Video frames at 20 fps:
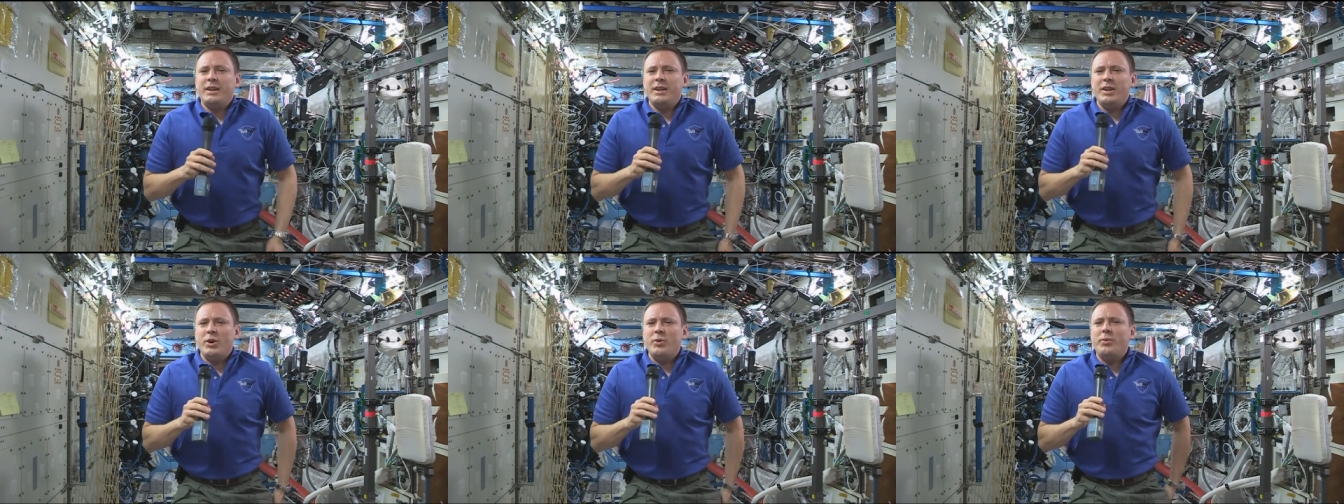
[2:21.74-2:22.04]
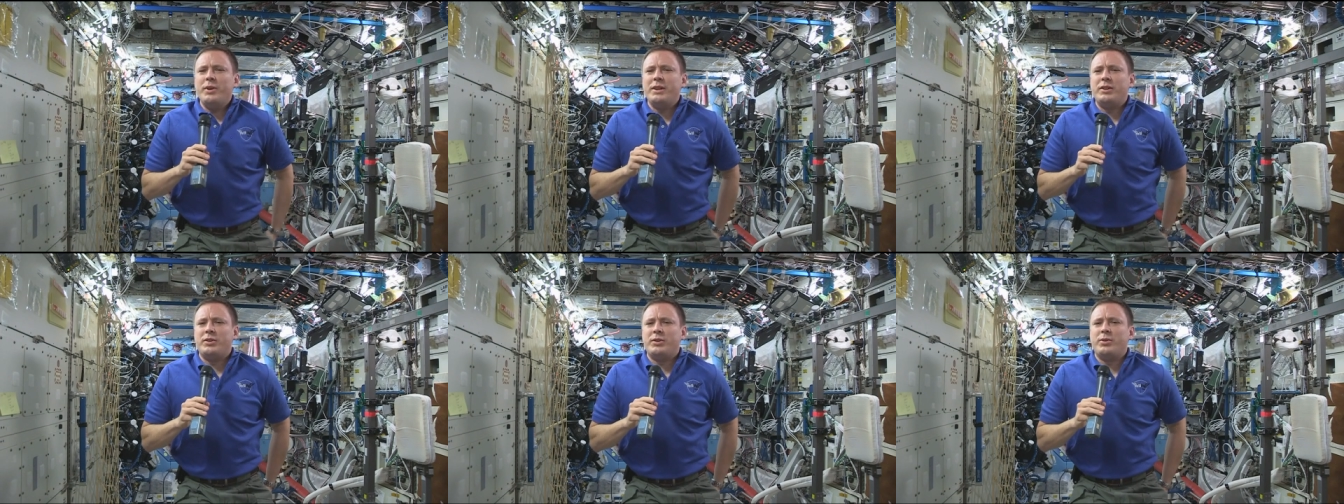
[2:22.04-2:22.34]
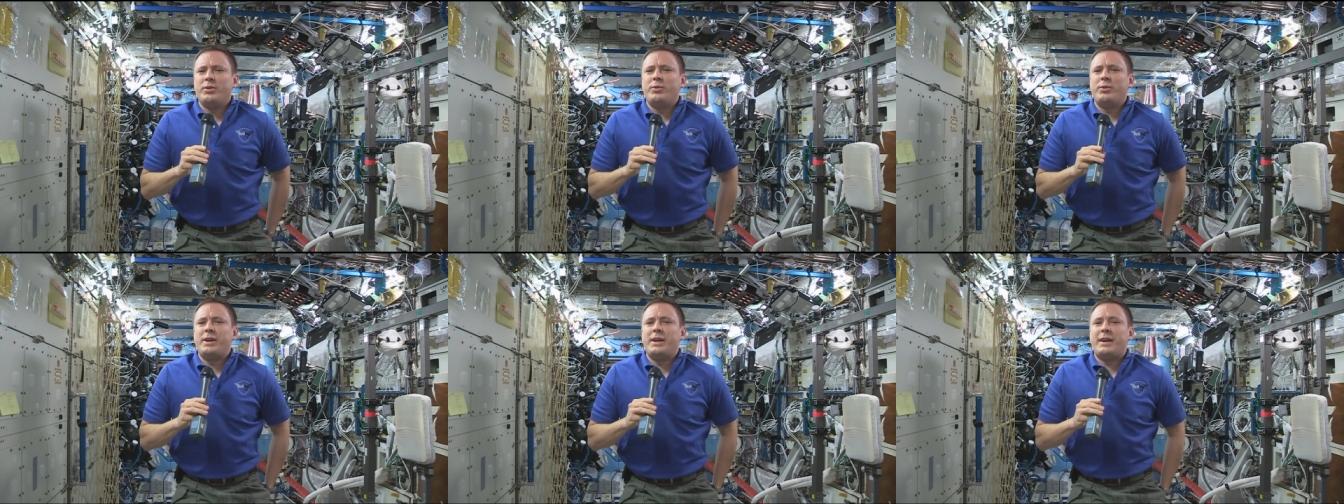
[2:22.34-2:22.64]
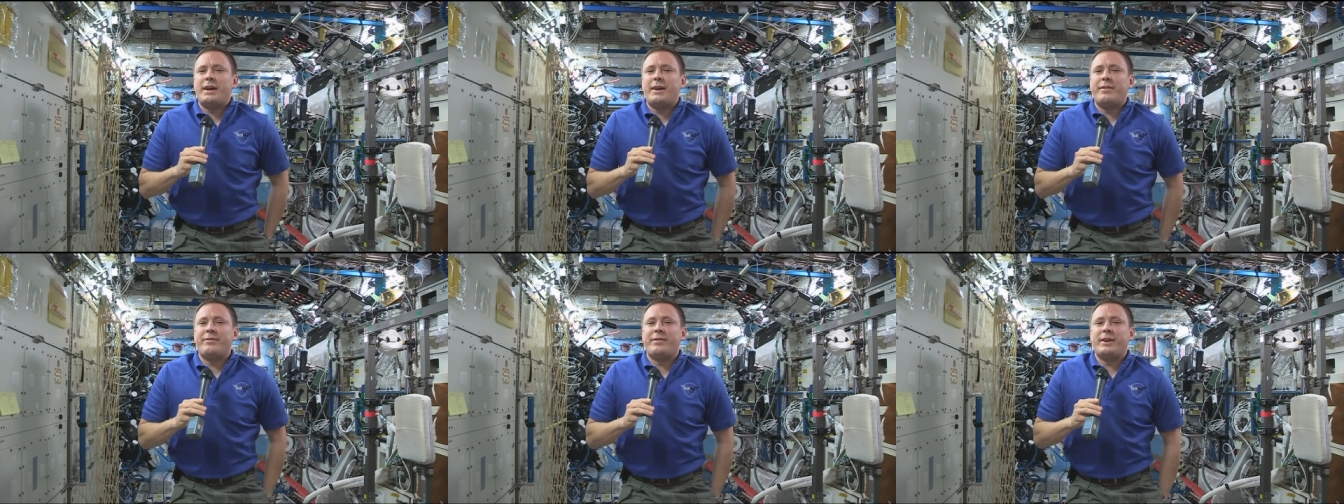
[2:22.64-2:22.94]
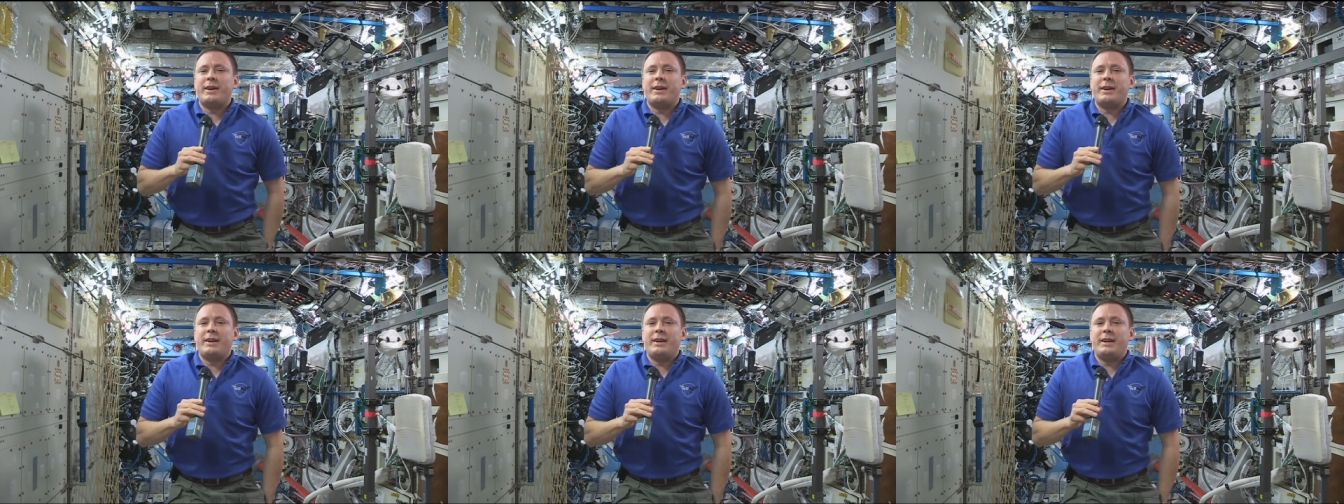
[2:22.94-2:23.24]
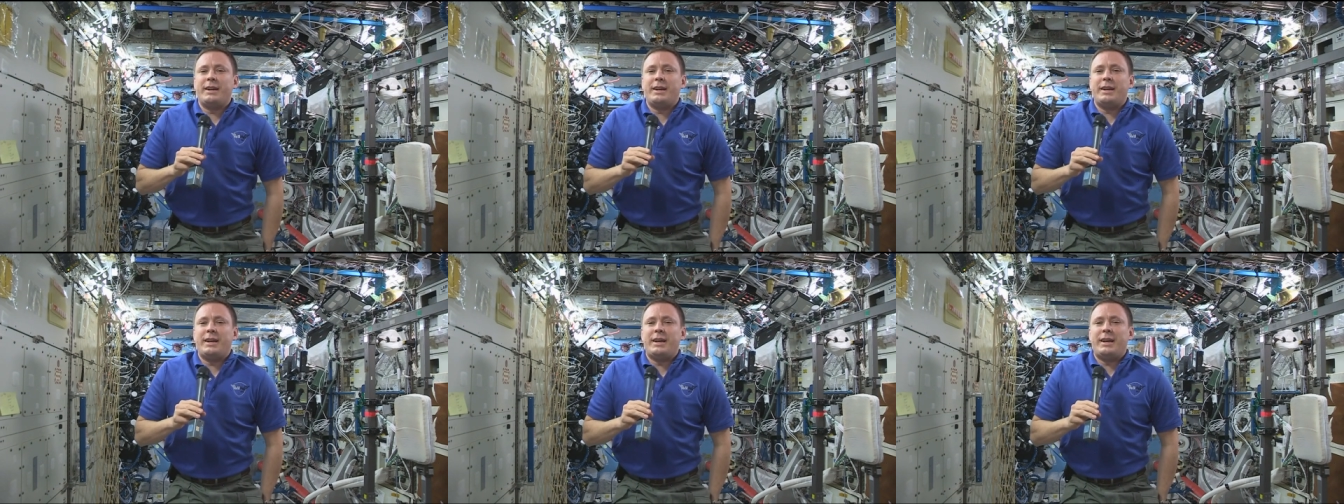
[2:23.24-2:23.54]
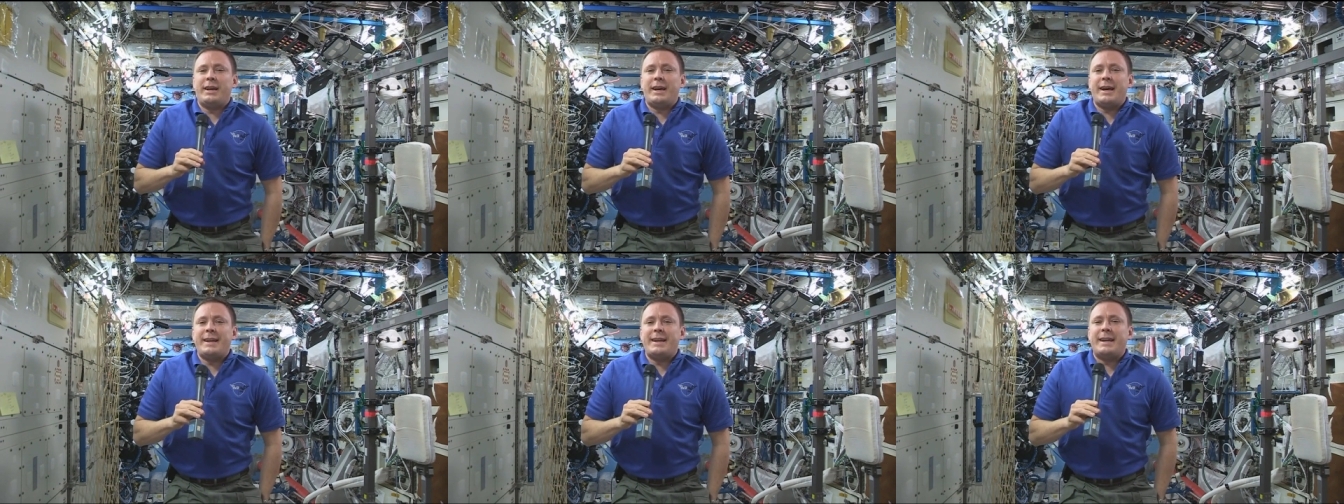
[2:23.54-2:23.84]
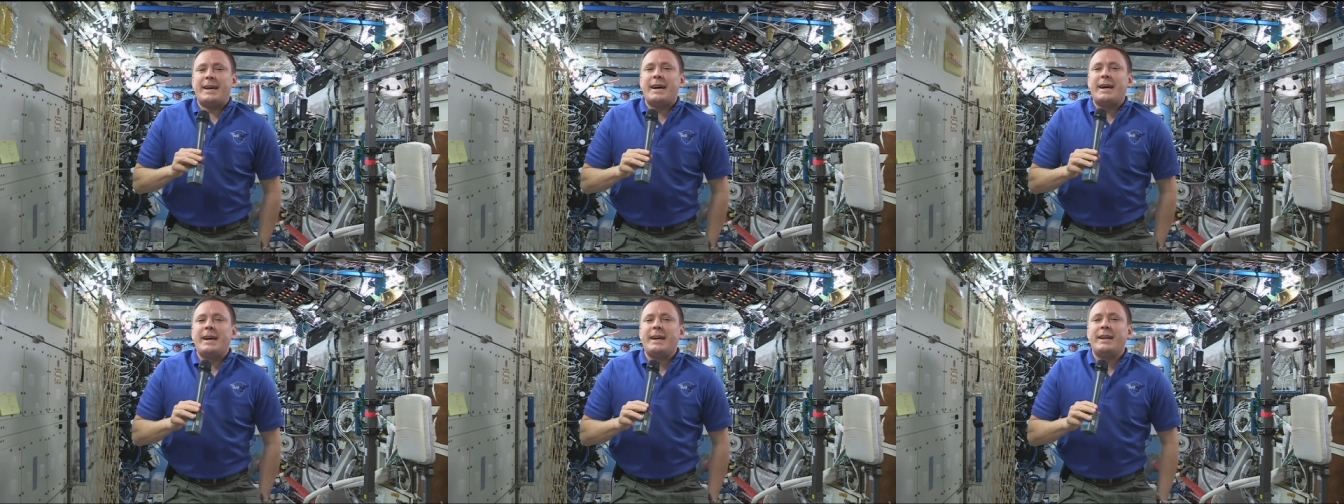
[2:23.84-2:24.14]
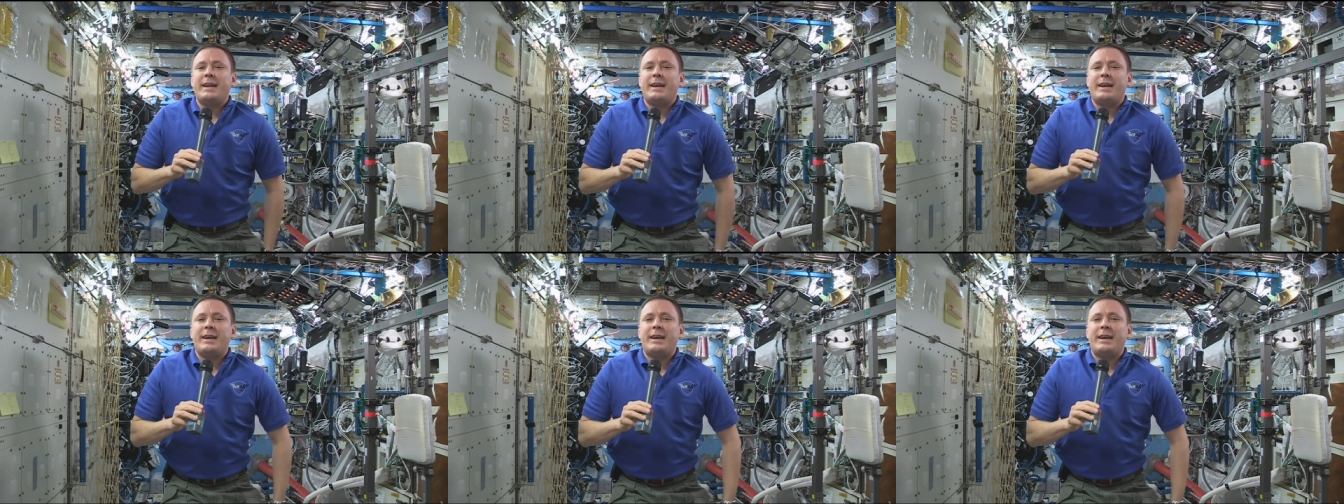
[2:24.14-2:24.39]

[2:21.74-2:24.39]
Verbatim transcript: You know, we do. We have uh, at night uh,